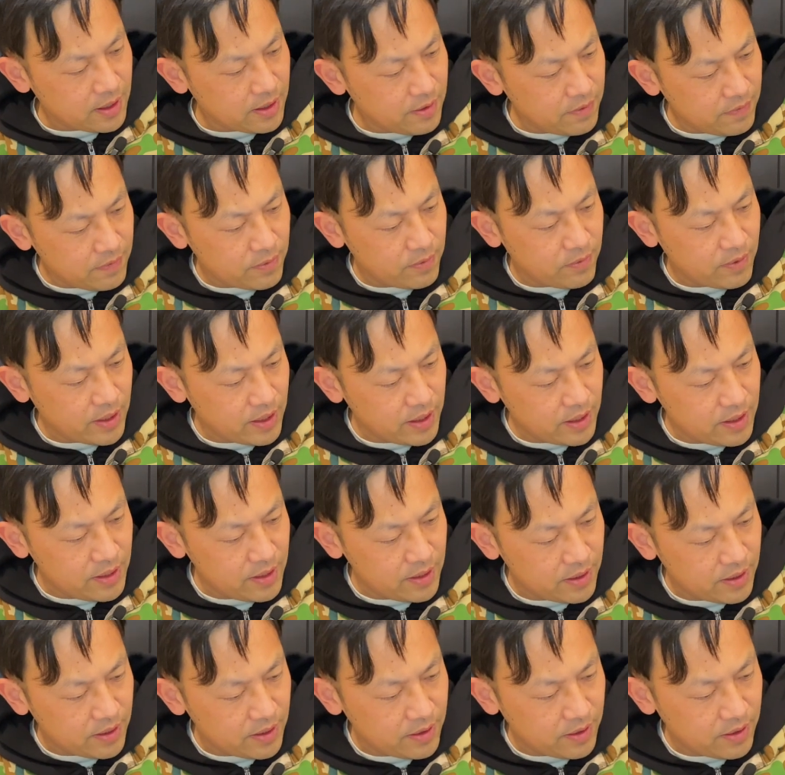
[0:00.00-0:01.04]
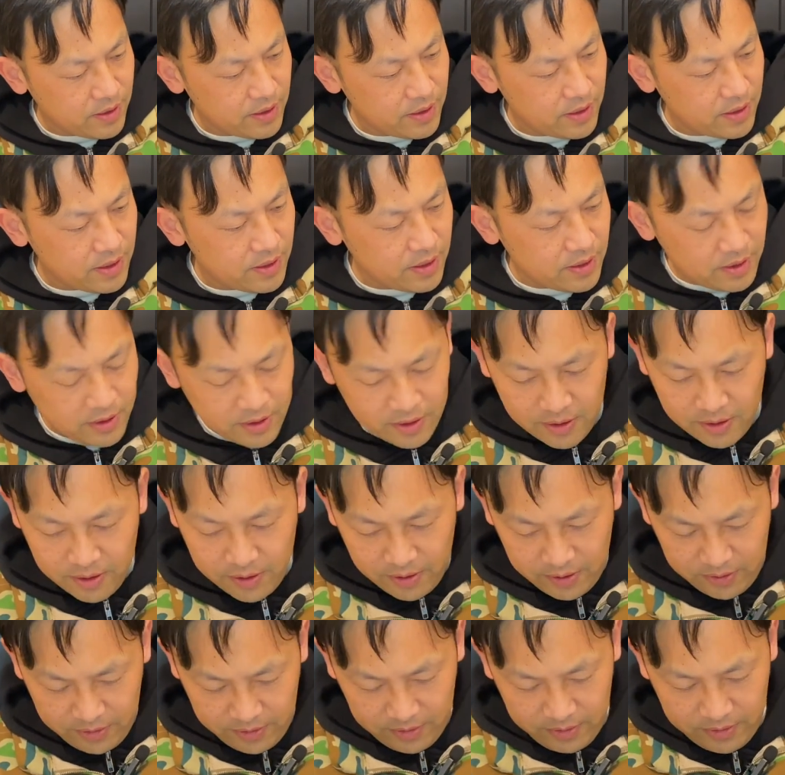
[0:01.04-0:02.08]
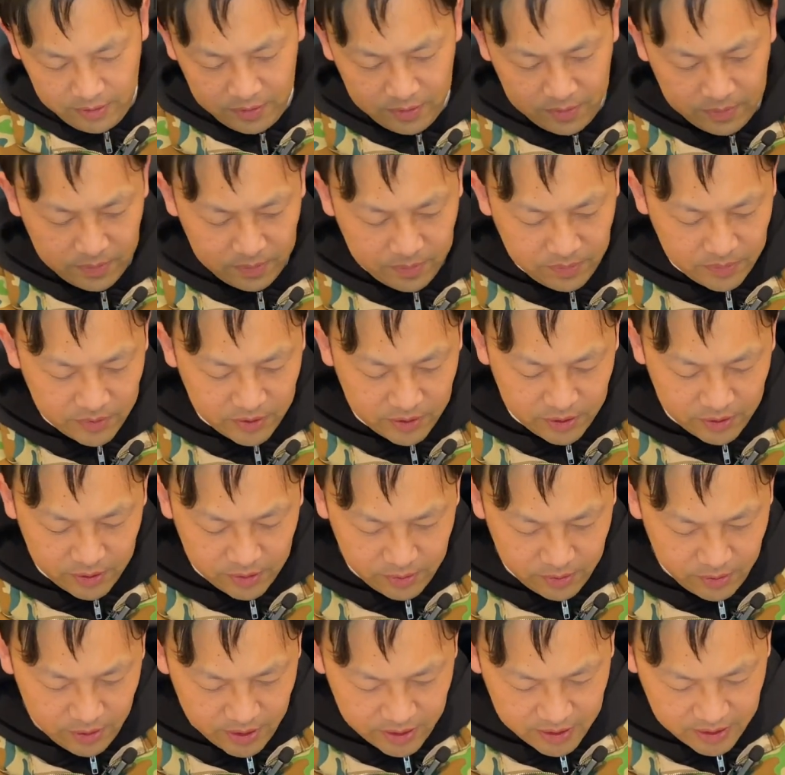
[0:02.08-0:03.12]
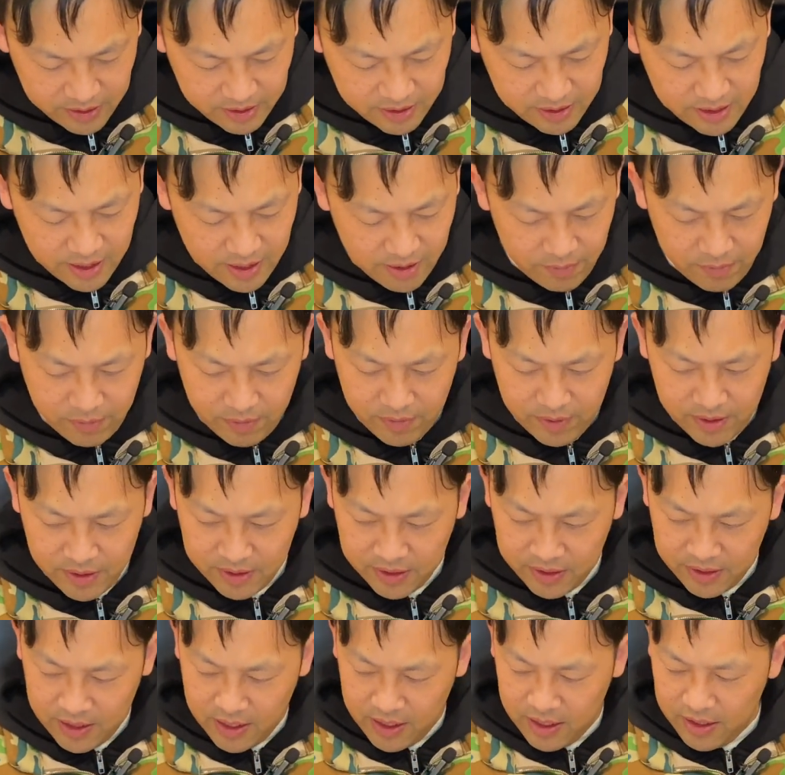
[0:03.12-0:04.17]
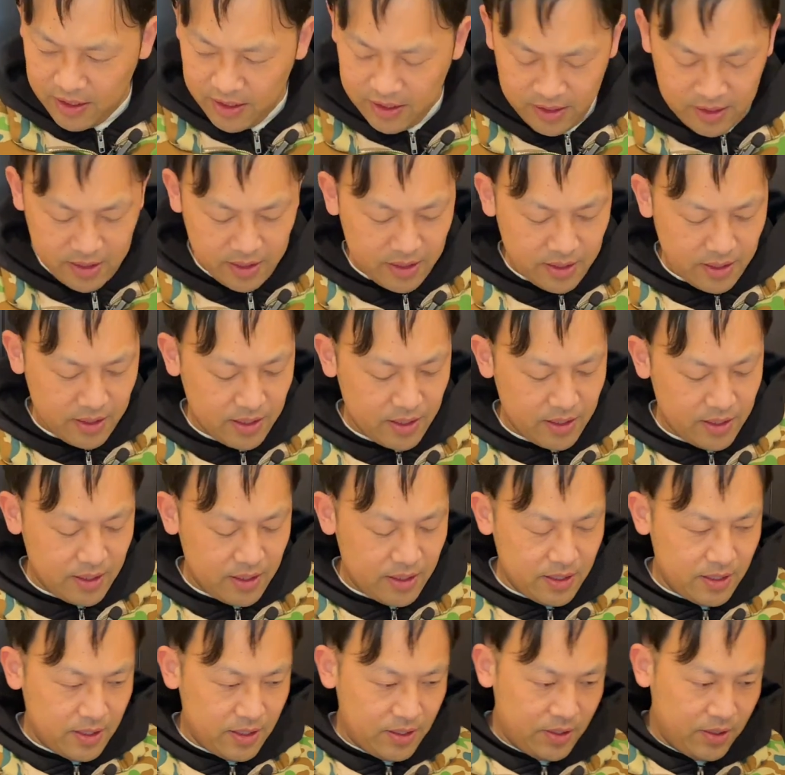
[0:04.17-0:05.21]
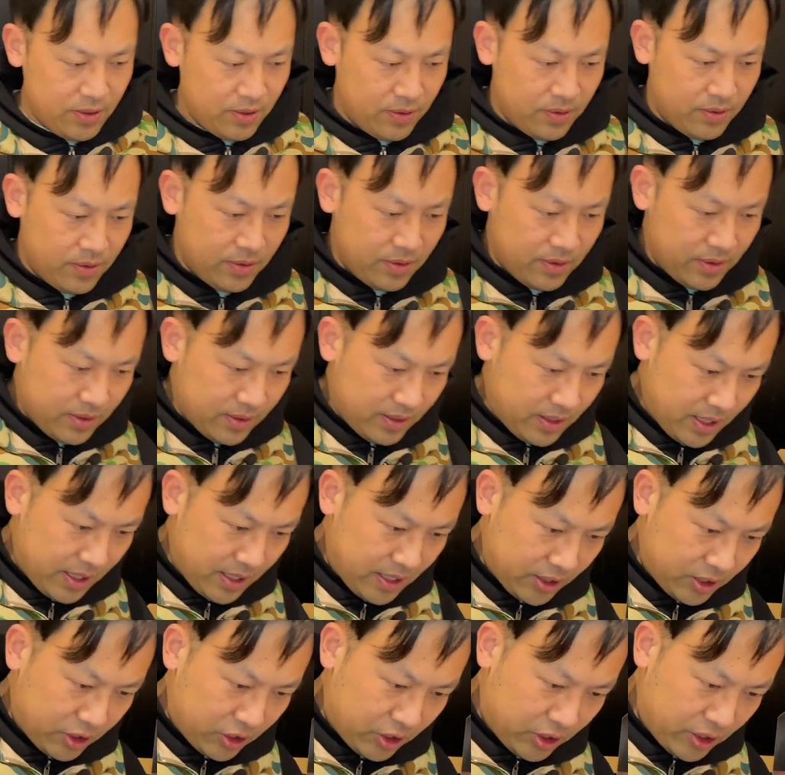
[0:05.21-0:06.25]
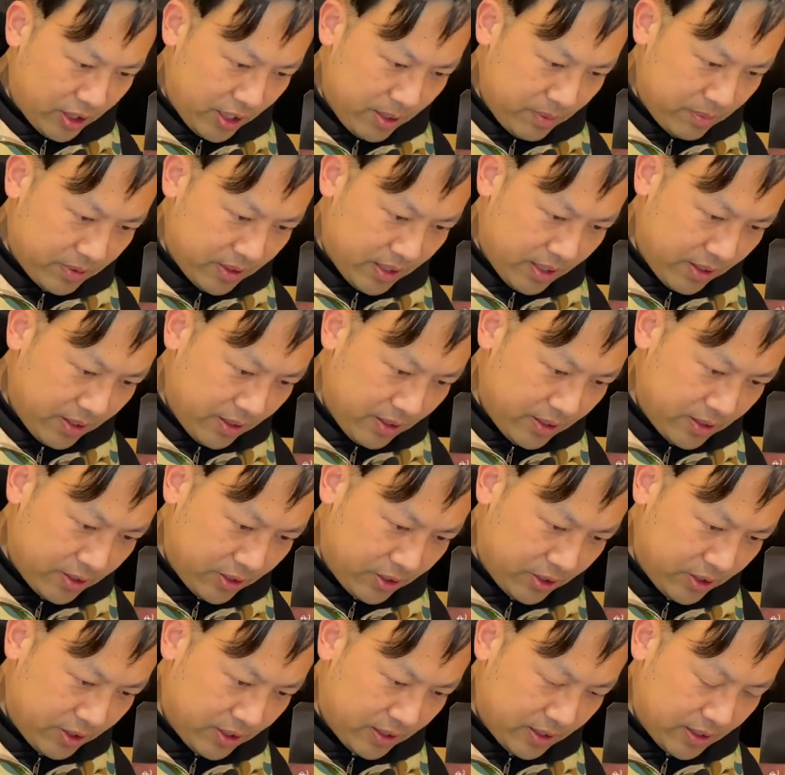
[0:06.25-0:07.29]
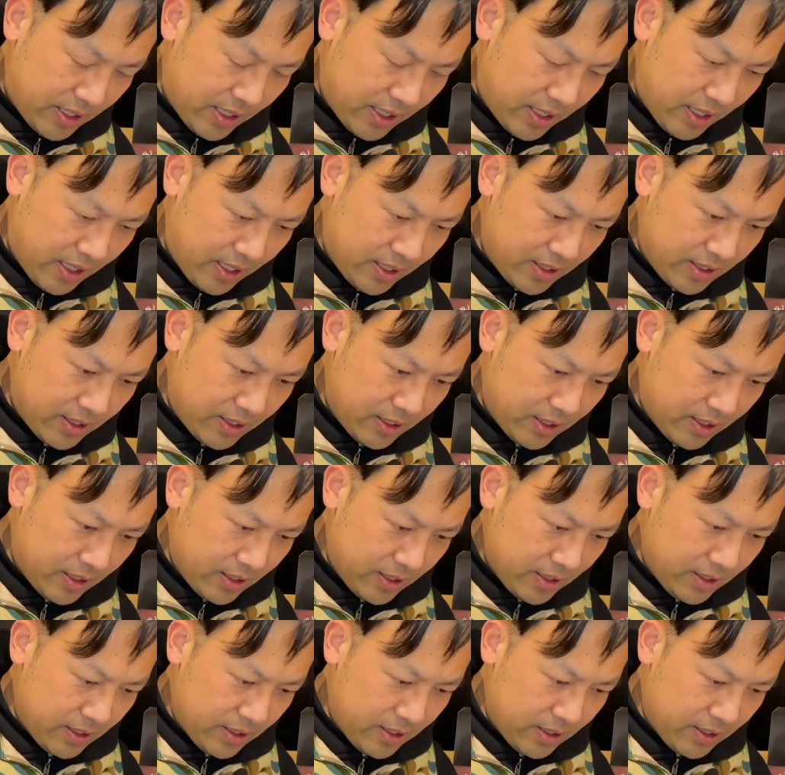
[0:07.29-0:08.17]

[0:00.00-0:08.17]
cover right here, I think. So you can see everything start, taking shapes. I think it's just another